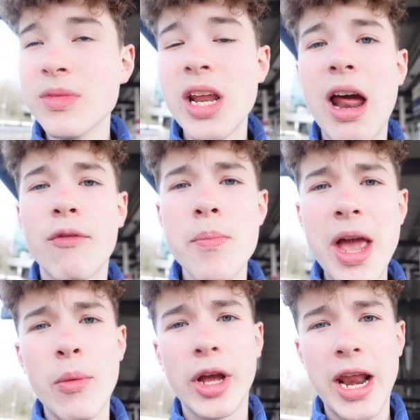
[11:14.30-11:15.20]
And from
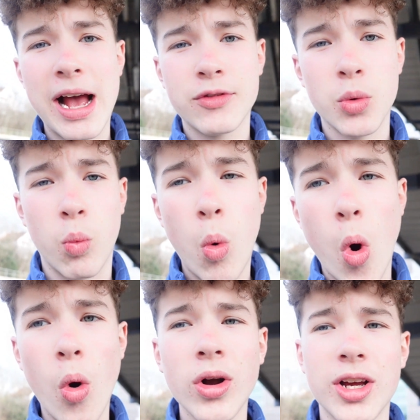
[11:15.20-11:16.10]
there we're gonna have to
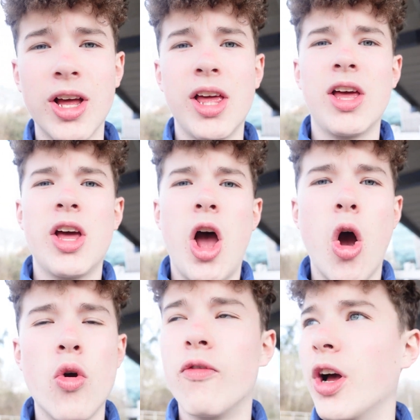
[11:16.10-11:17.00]
walk
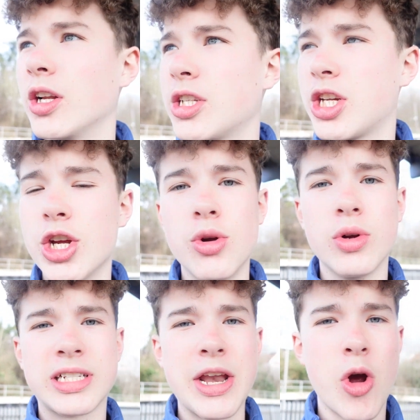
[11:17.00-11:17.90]
over to
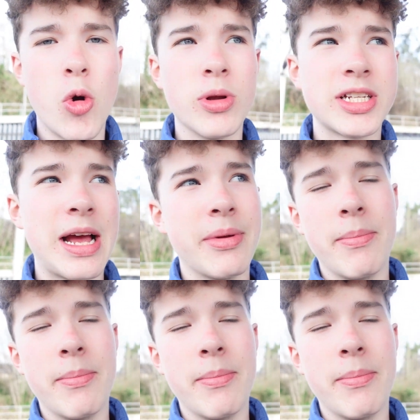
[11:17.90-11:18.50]
St Albans Abbey,